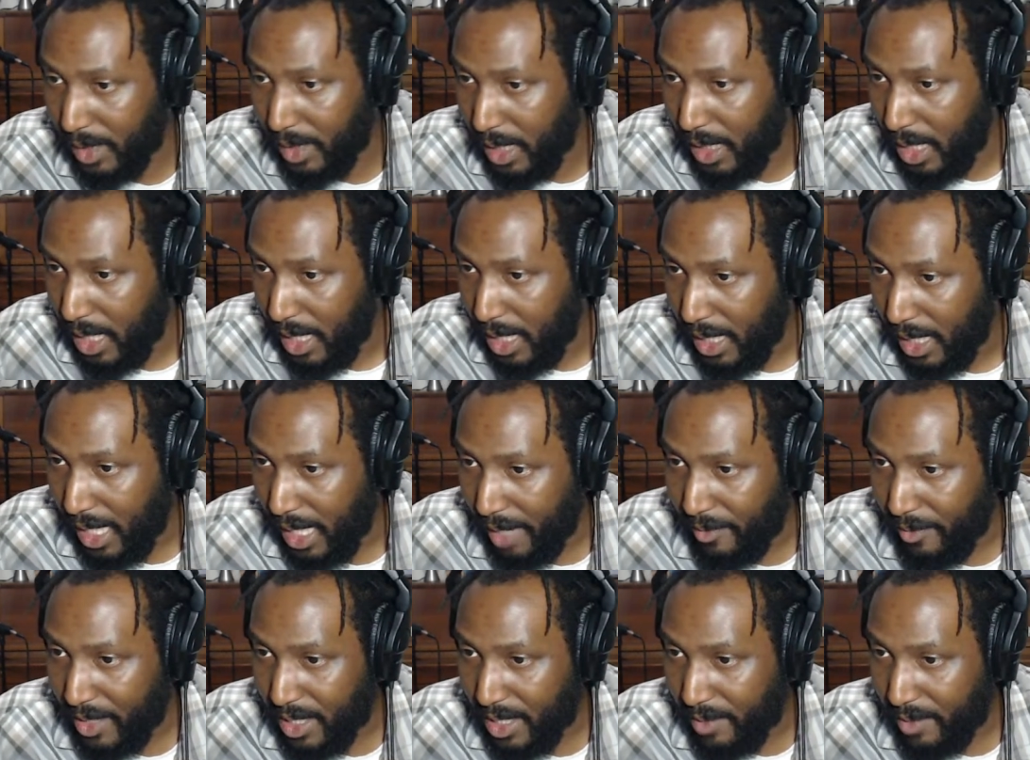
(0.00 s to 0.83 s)
Life
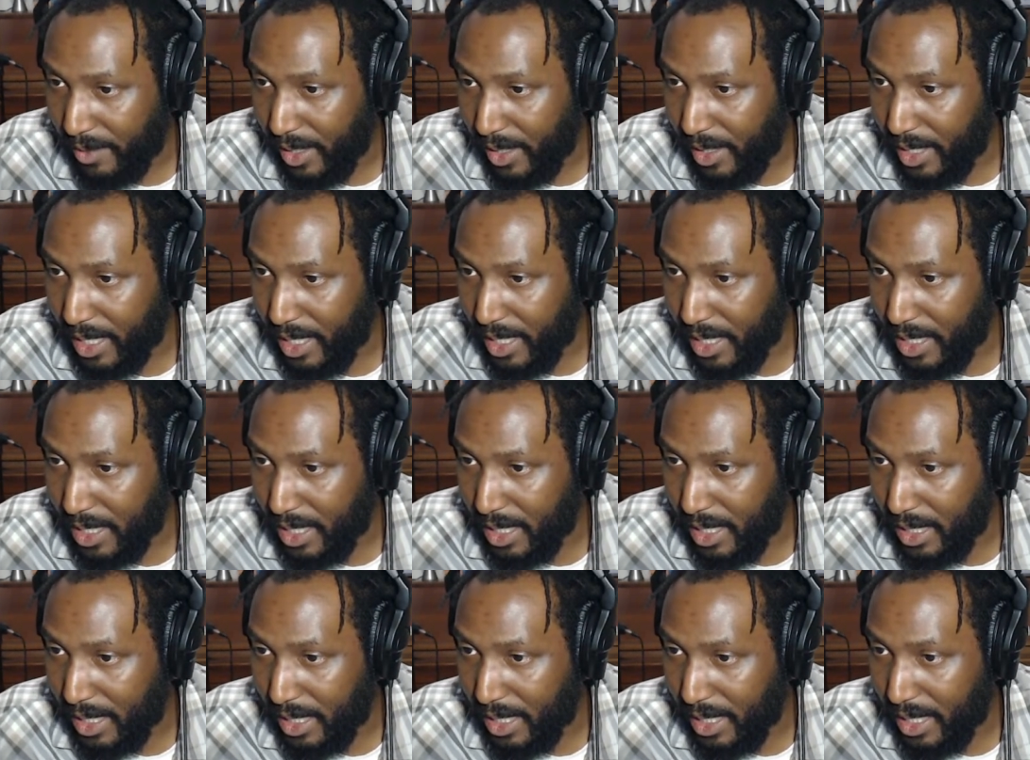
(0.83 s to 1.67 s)
isn't fair.
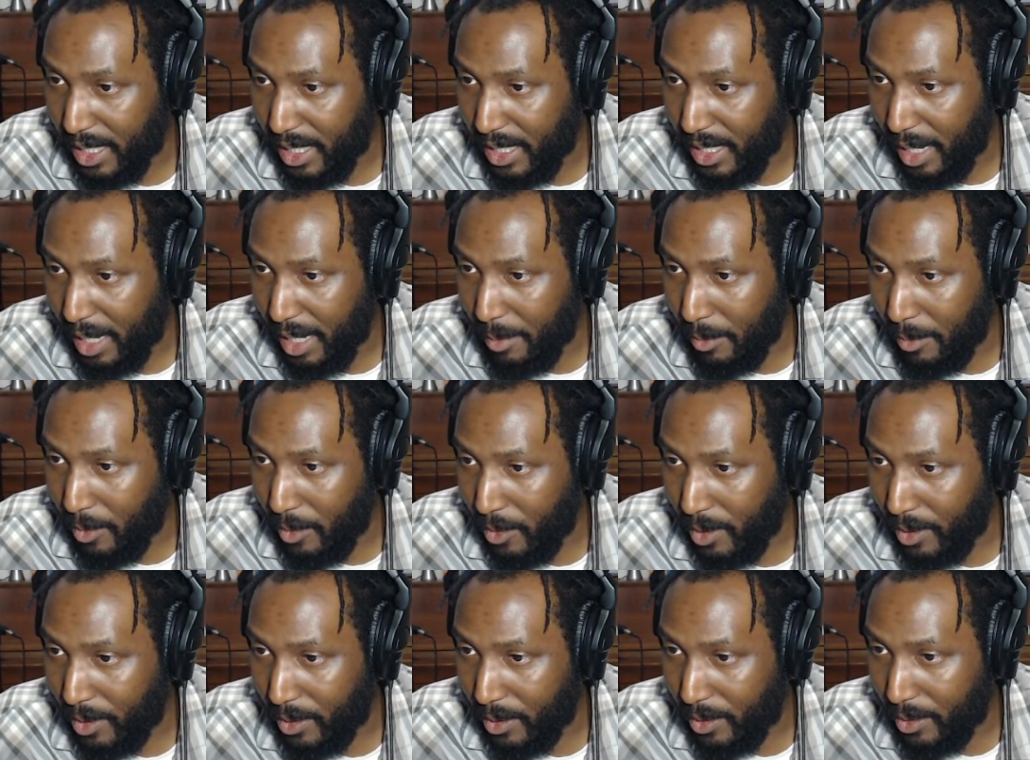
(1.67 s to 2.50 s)
Isn't that
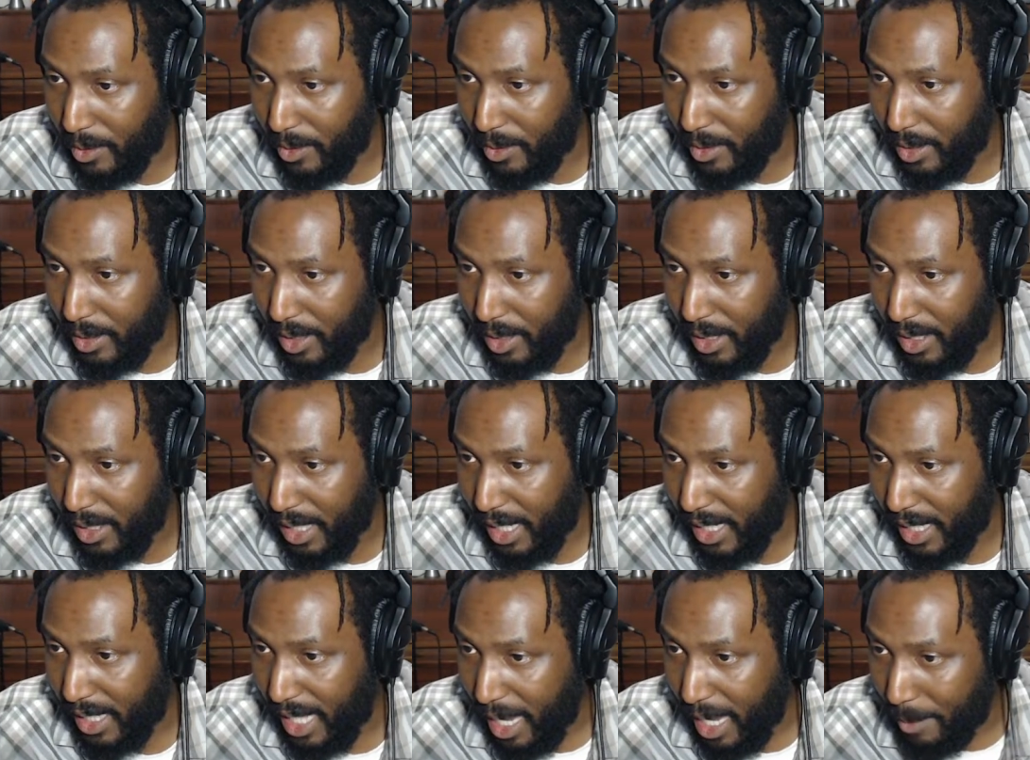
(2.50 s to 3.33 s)
more
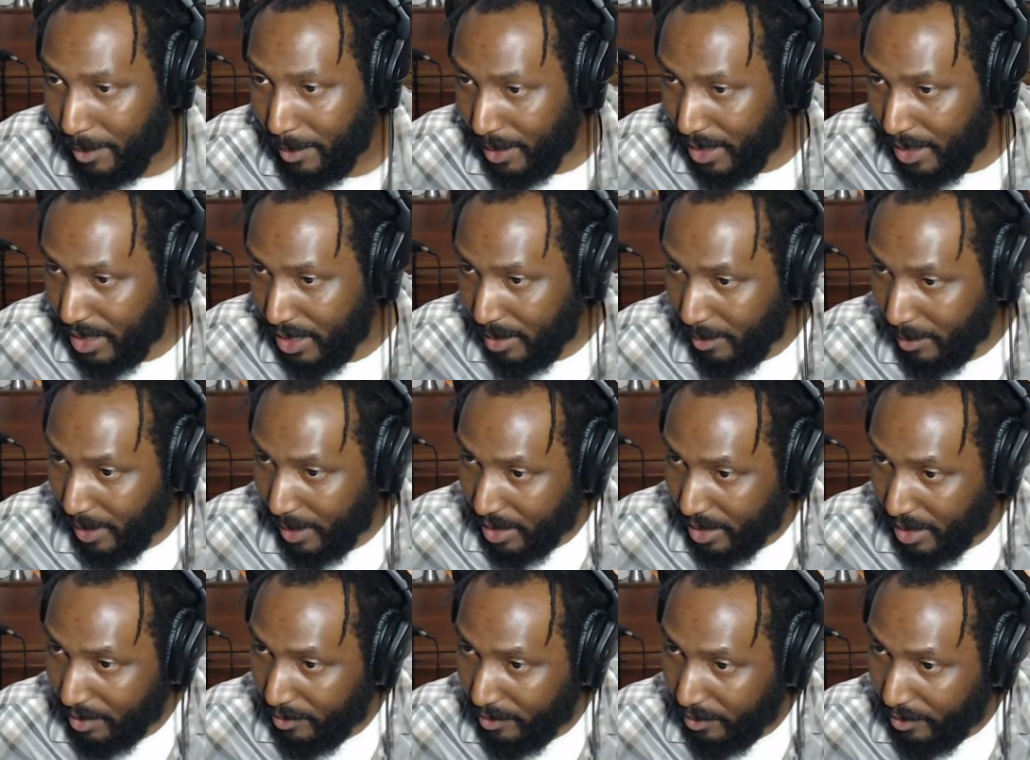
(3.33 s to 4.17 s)
that capitalism
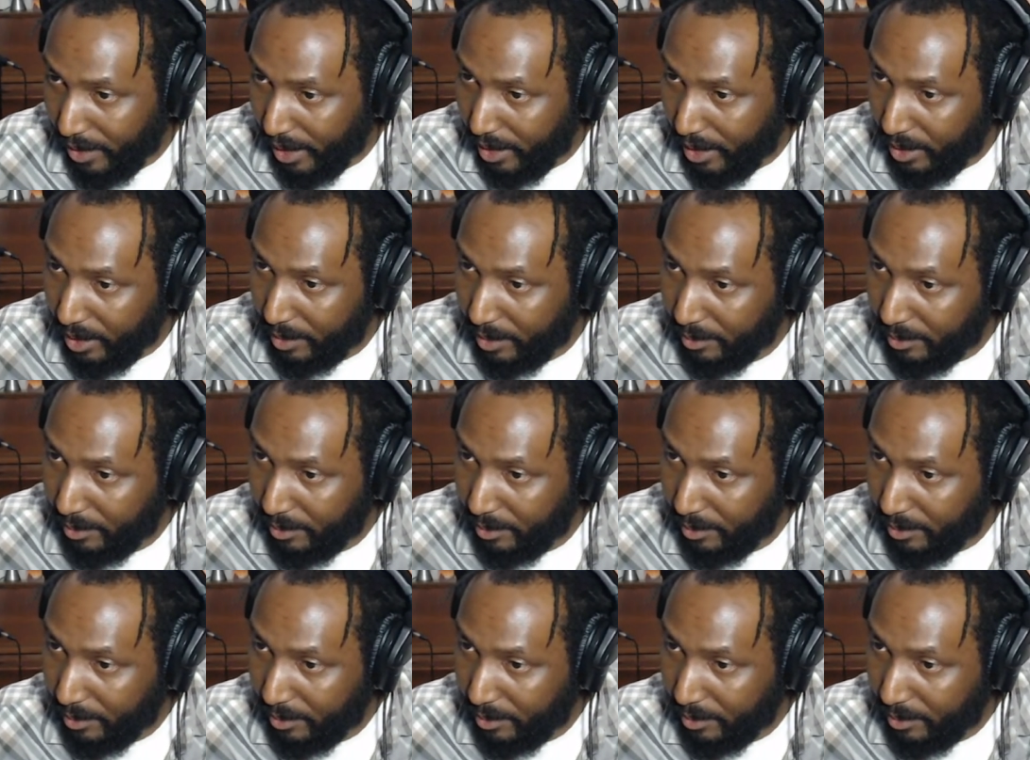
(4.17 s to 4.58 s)
isn't fair?